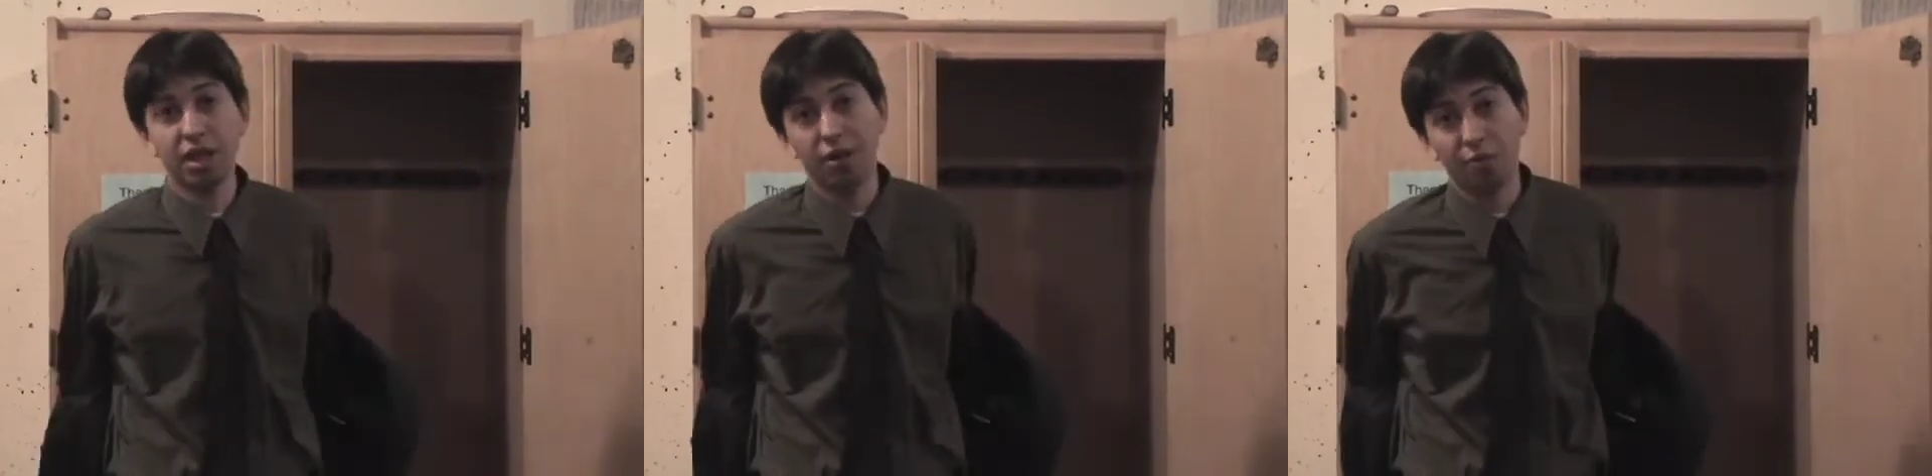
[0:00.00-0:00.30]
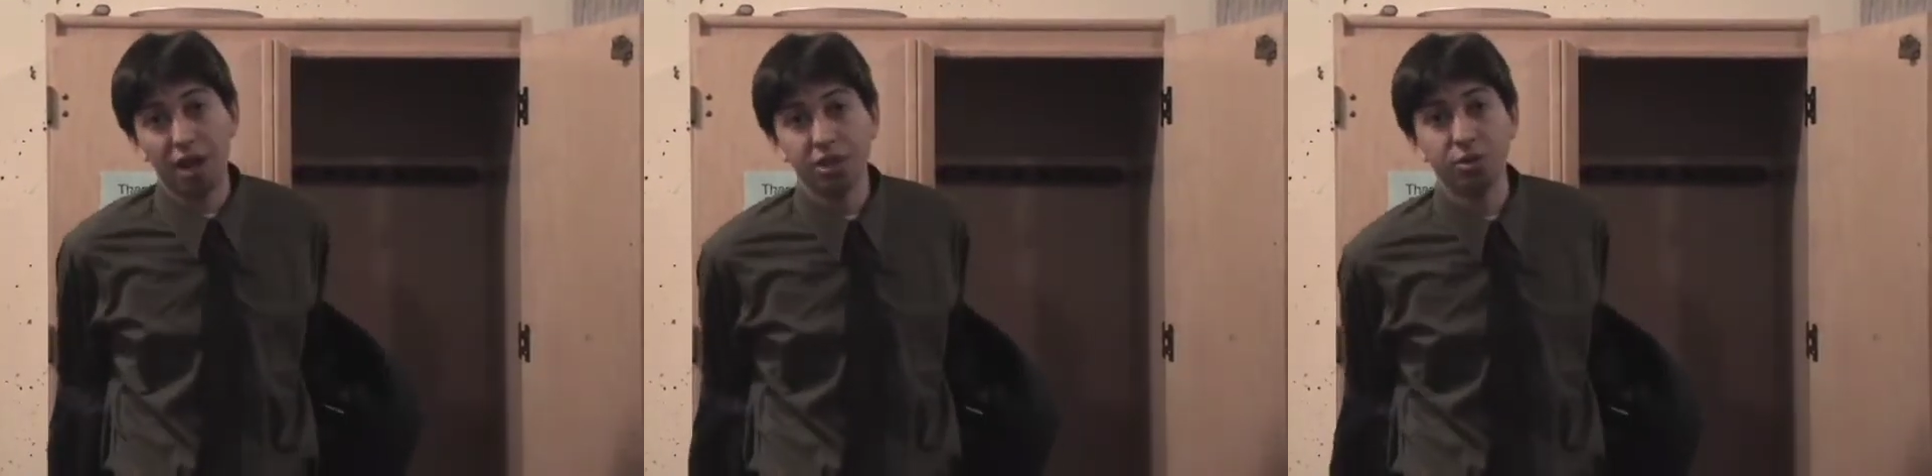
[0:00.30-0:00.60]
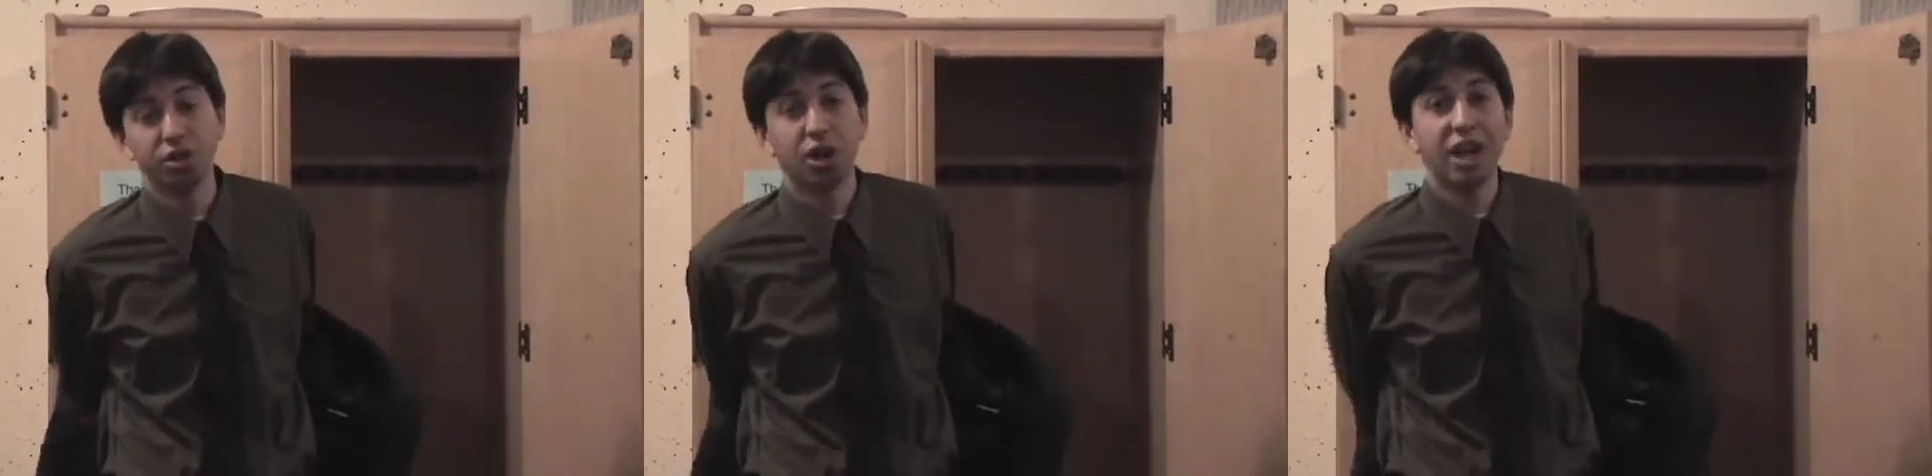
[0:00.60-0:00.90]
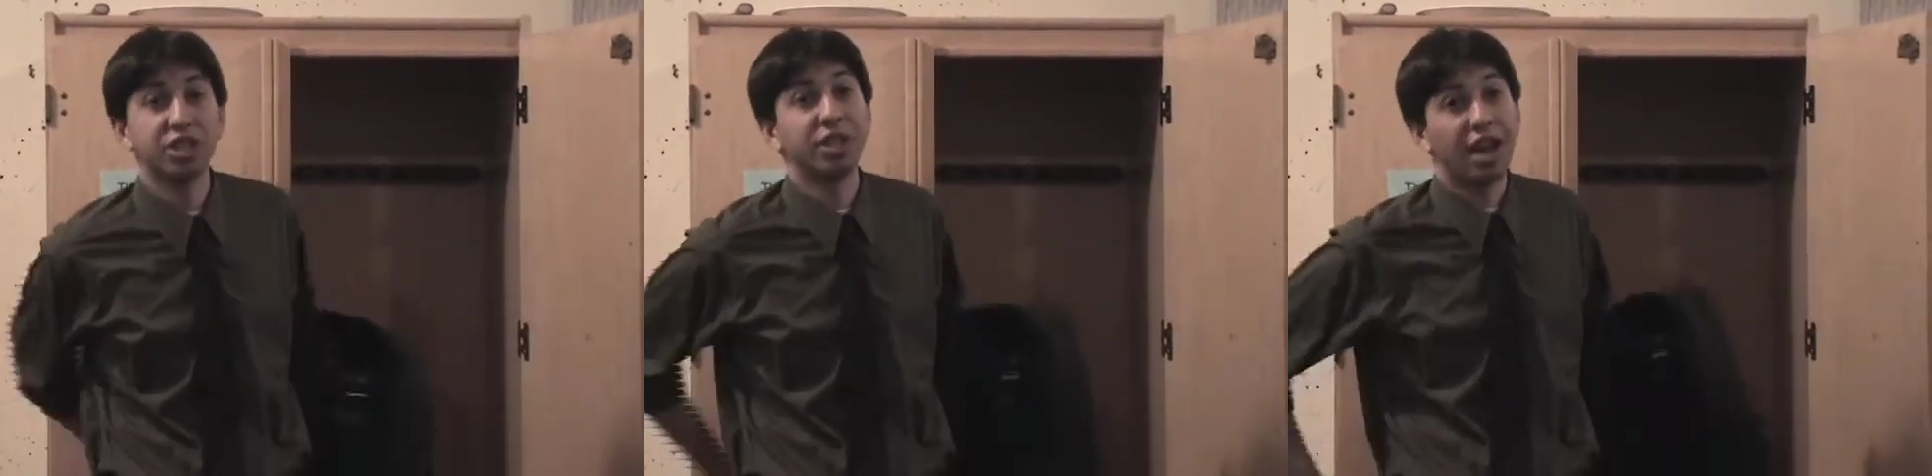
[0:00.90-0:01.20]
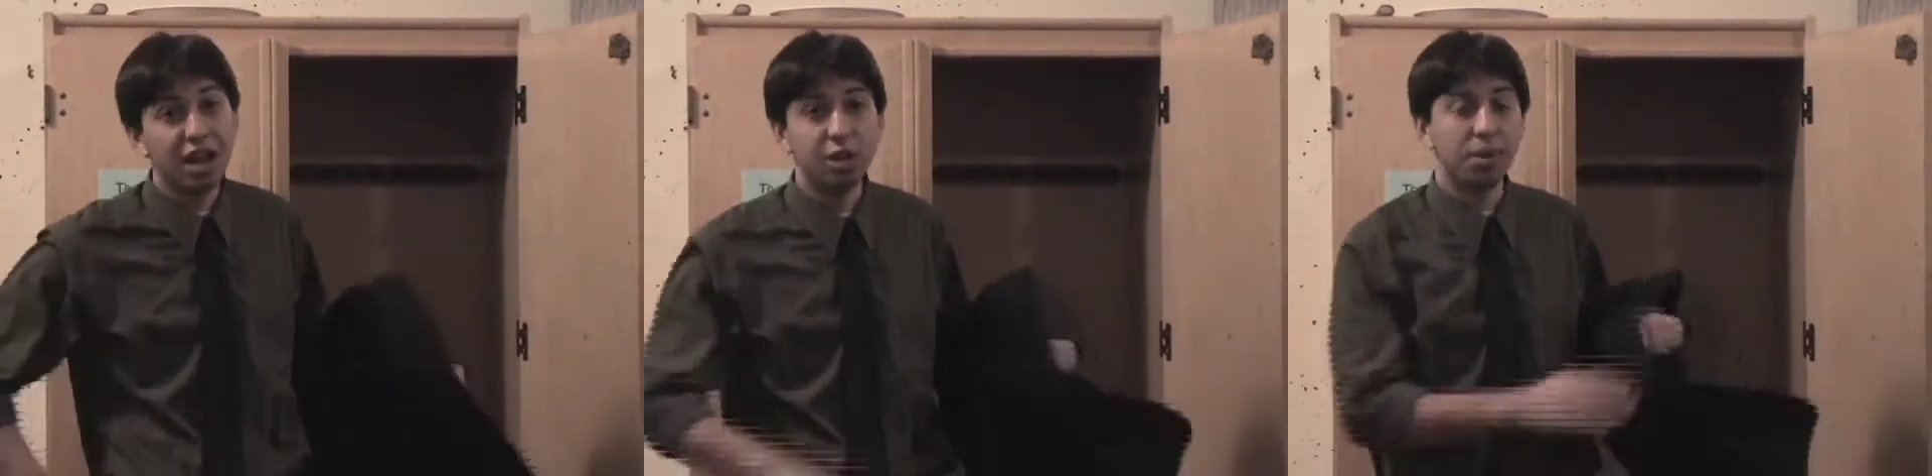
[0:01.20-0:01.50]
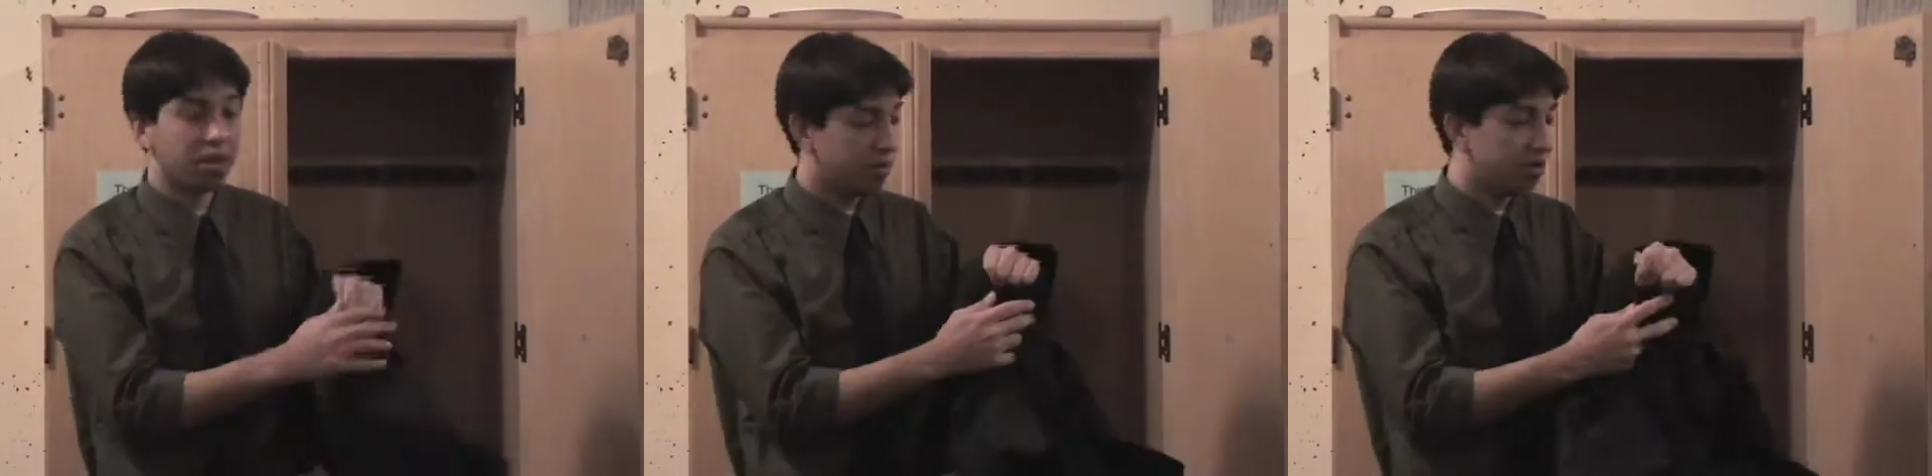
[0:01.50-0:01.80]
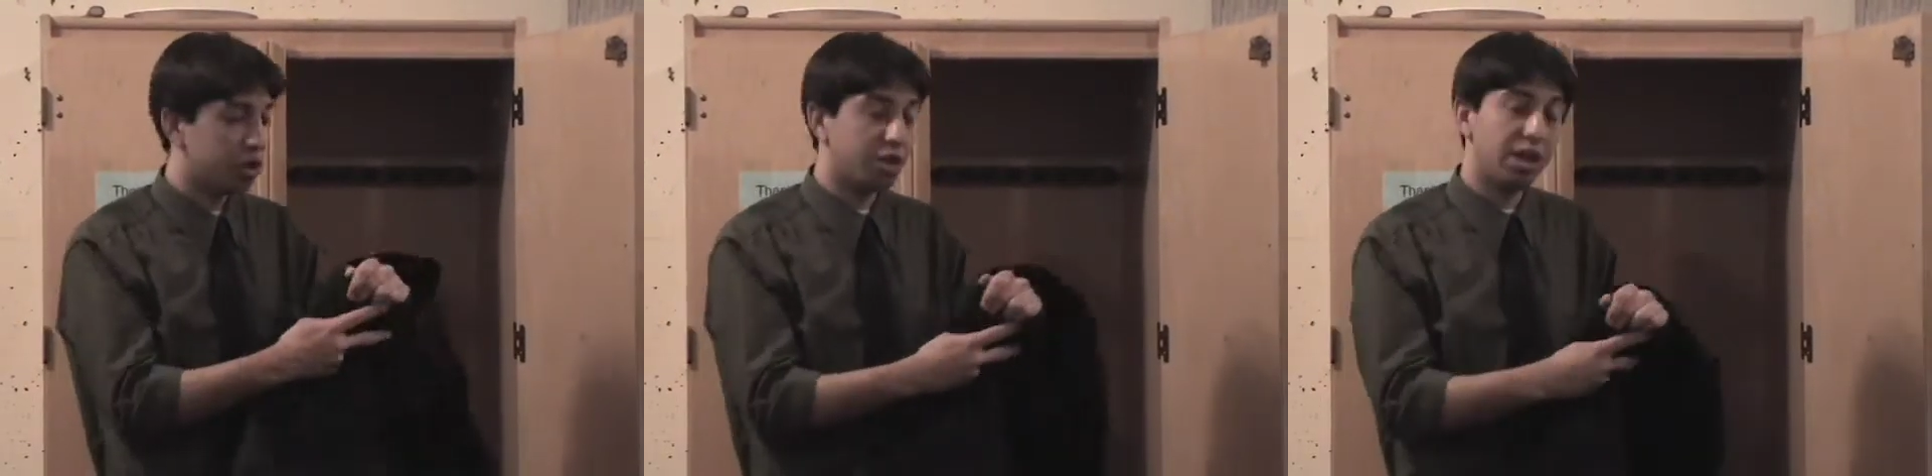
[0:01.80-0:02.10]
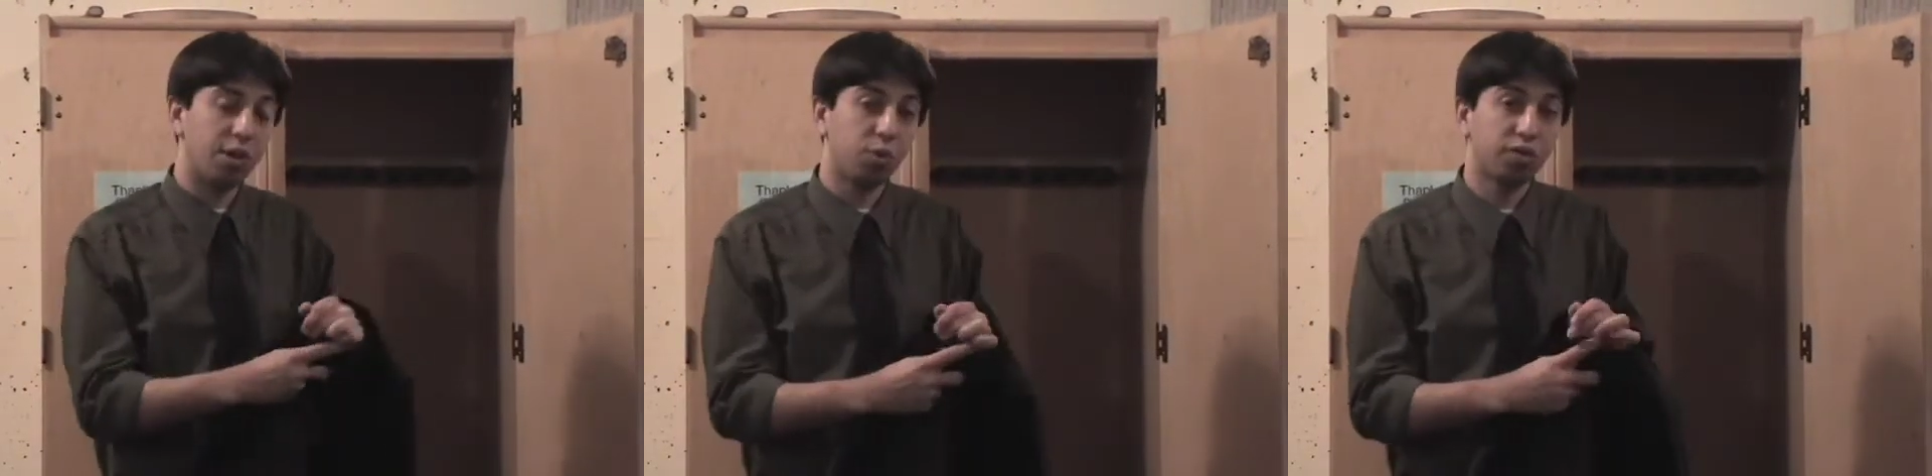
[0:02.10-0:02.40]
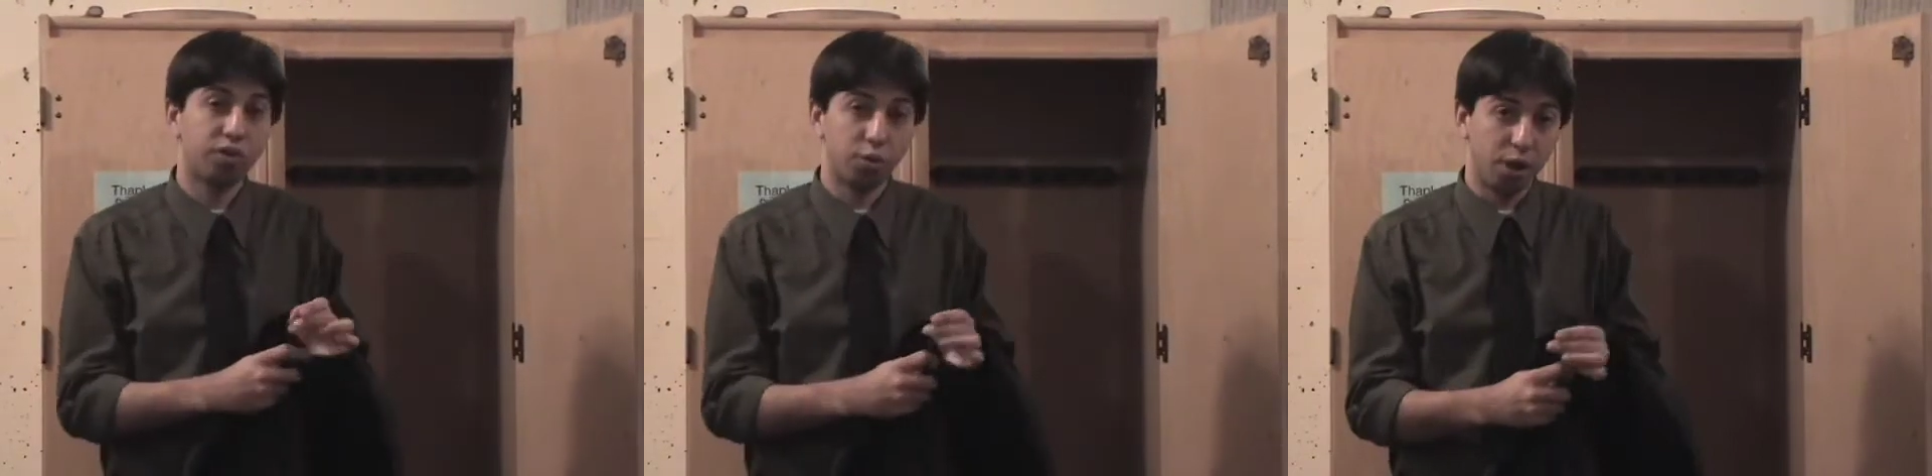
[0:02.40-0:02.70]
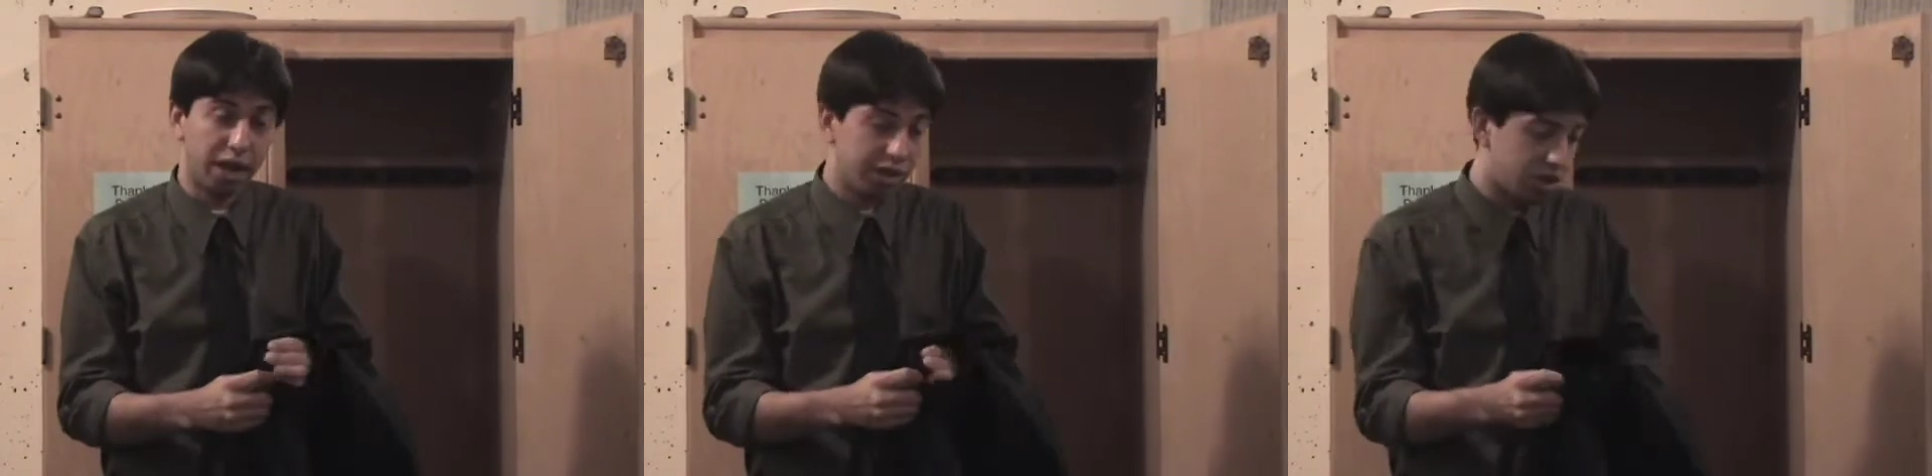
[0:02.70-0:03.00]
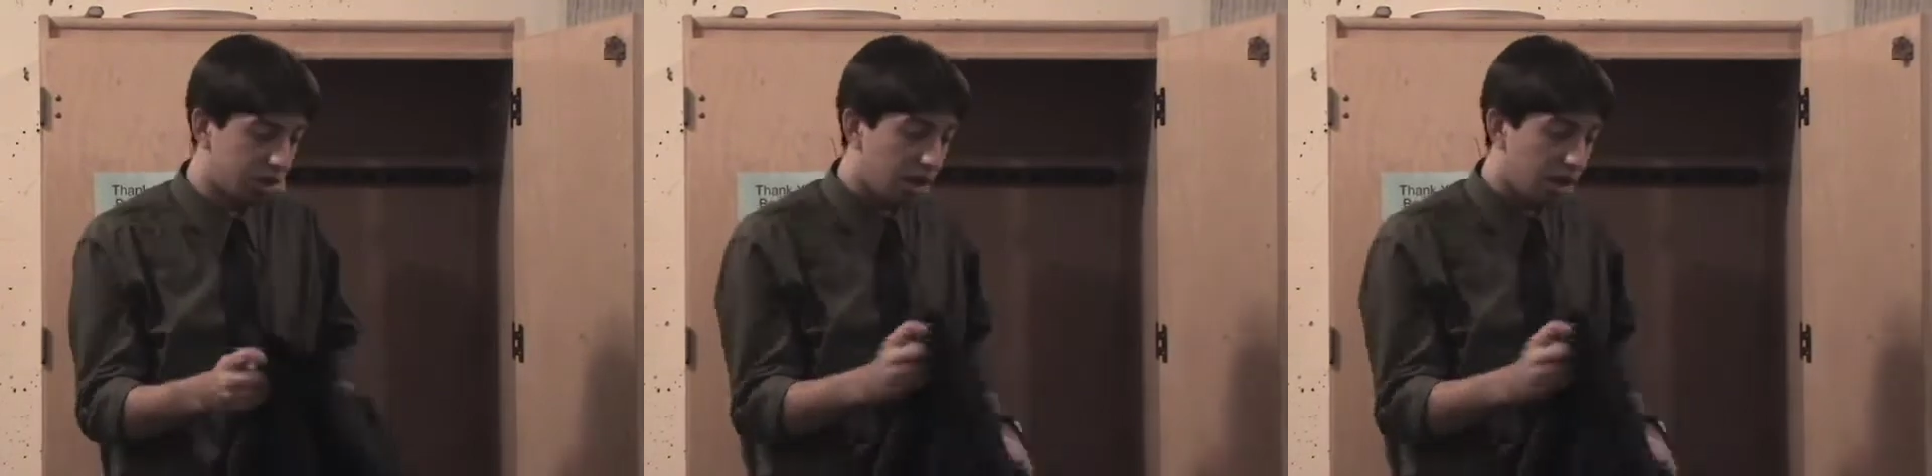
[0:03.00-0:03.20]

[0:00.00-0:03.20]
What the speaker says: and writing tutors are actually hired by the university and work for a wage.